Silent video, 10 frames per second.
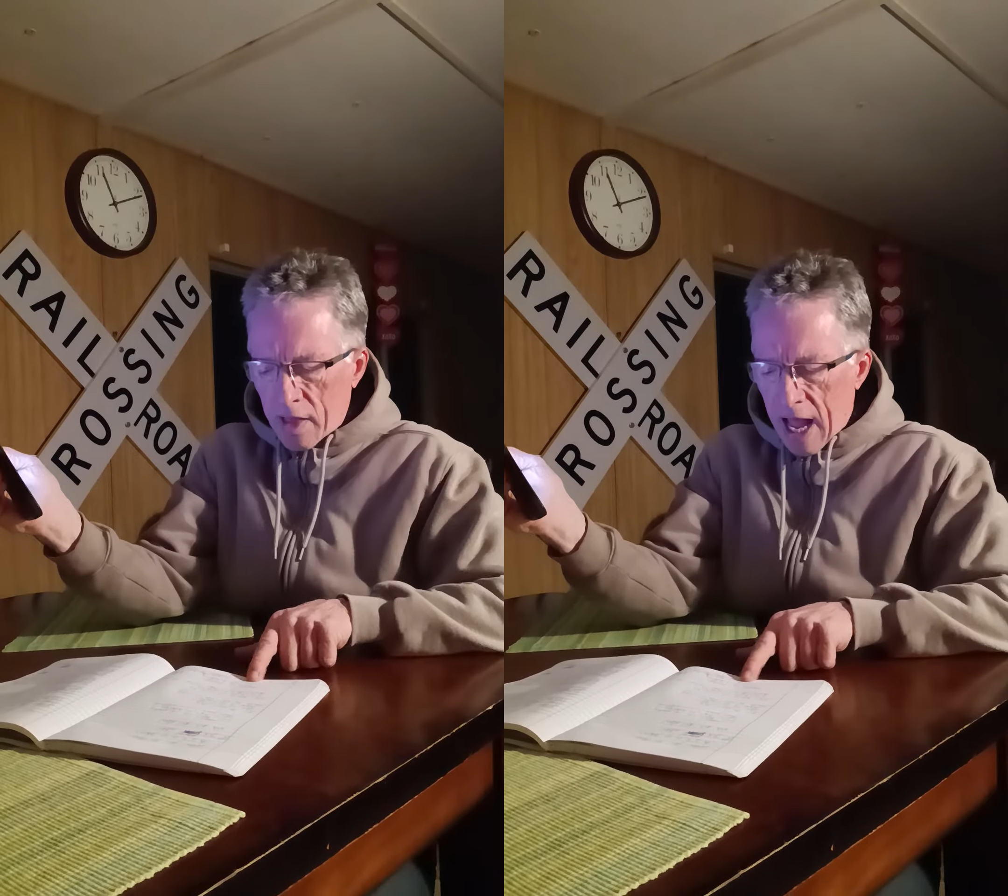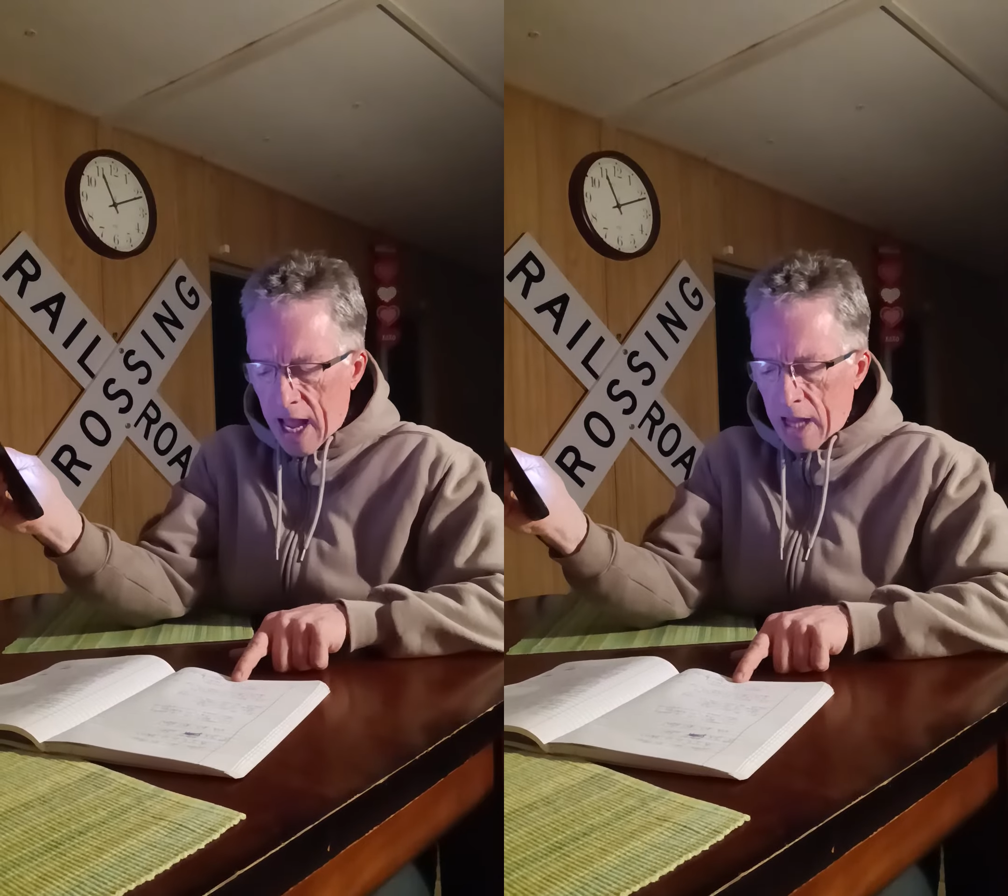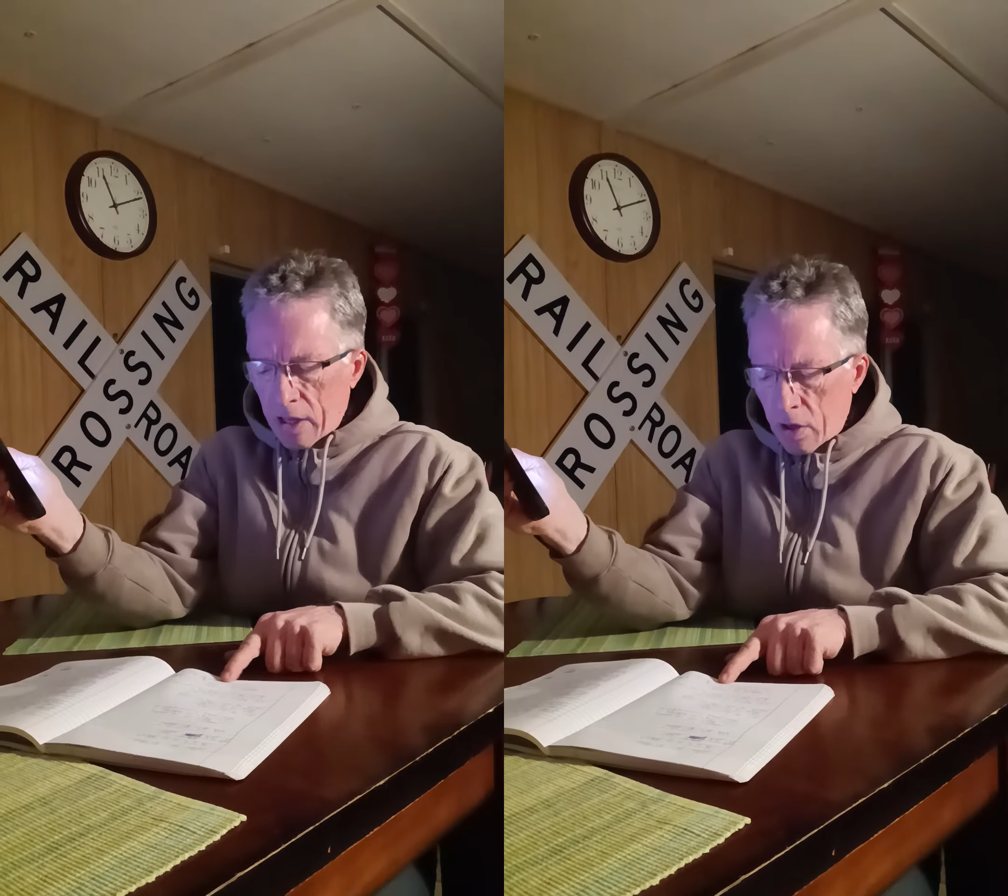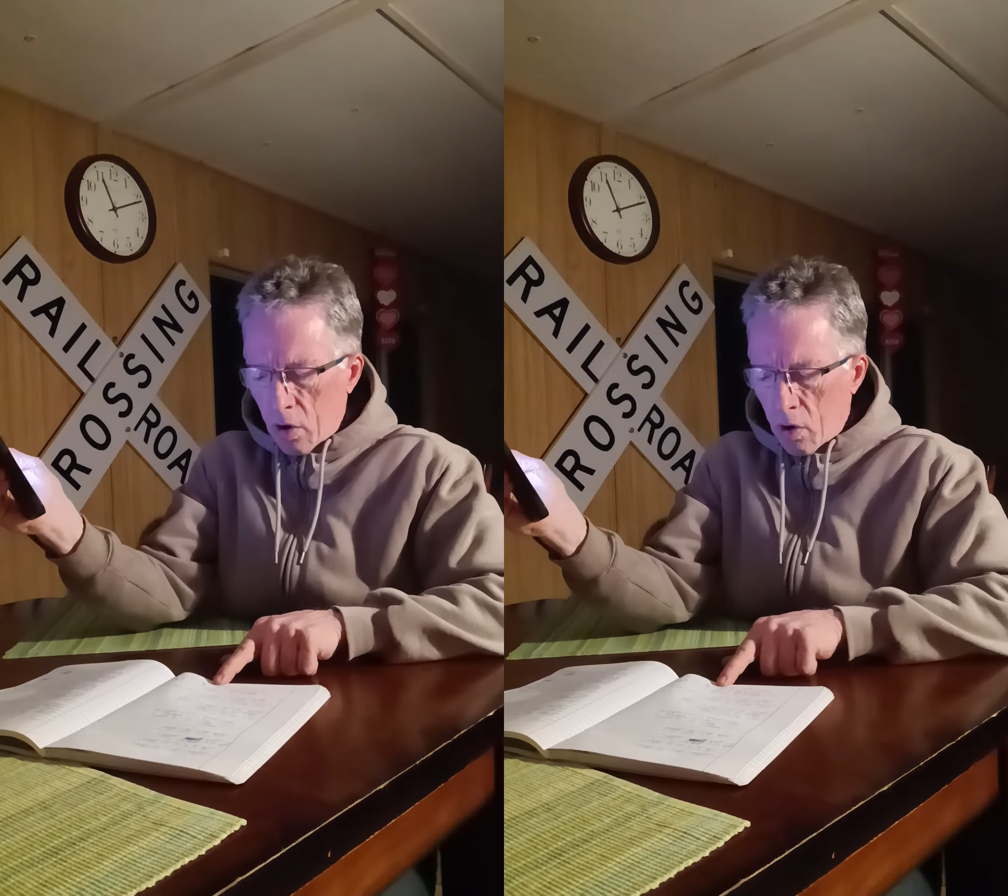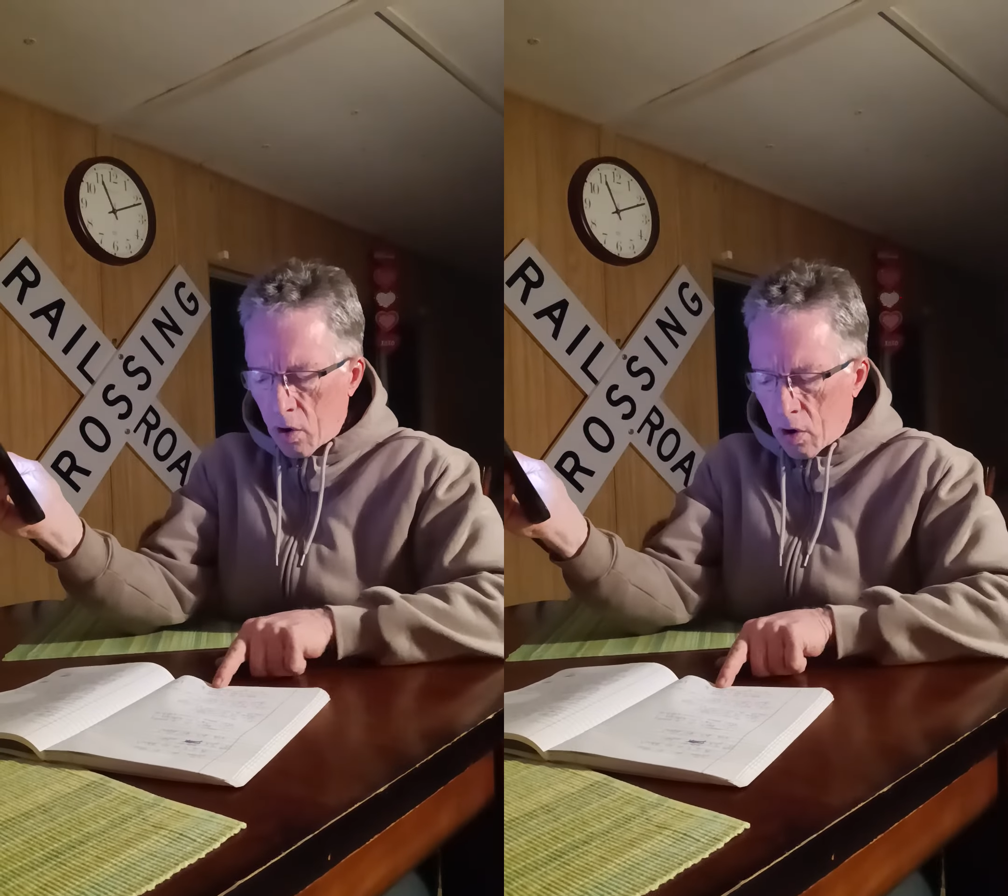that
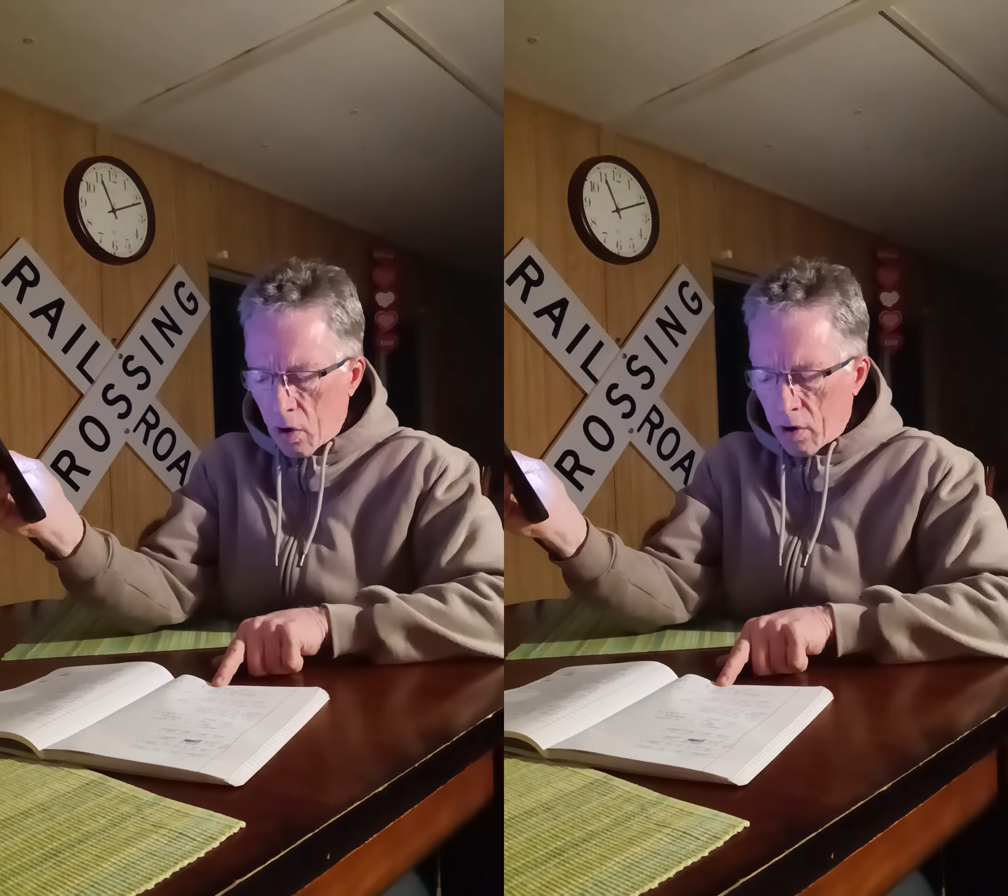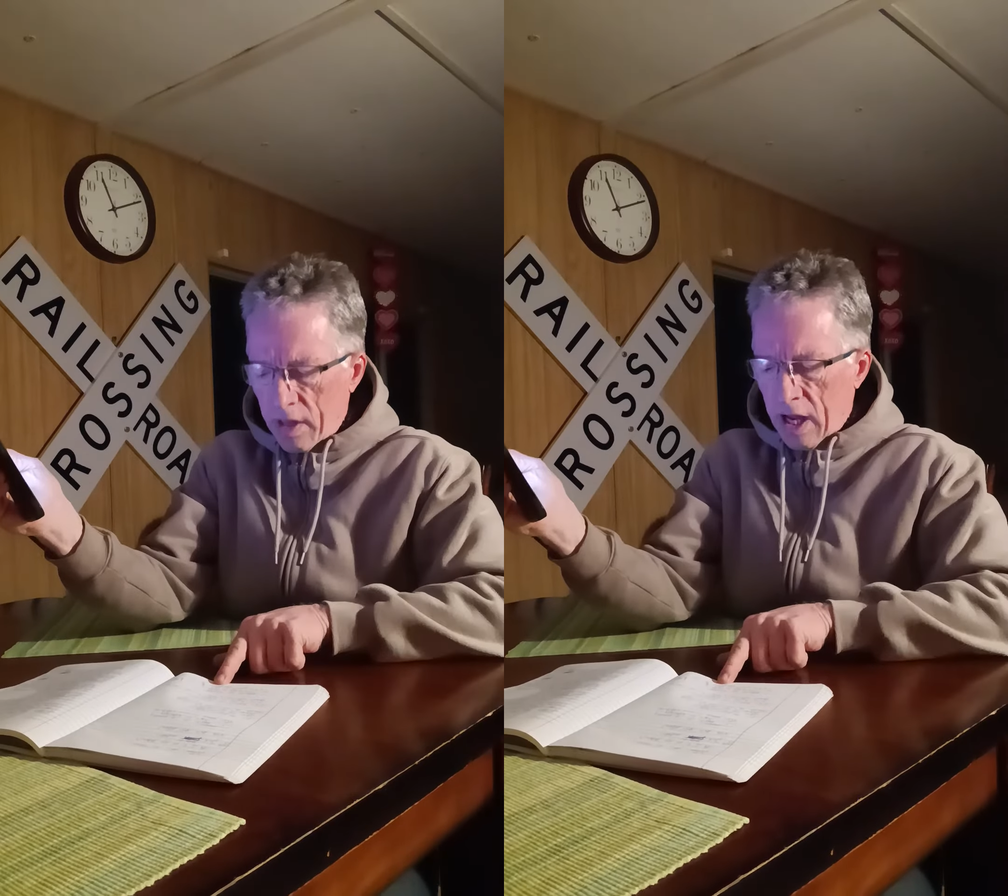you're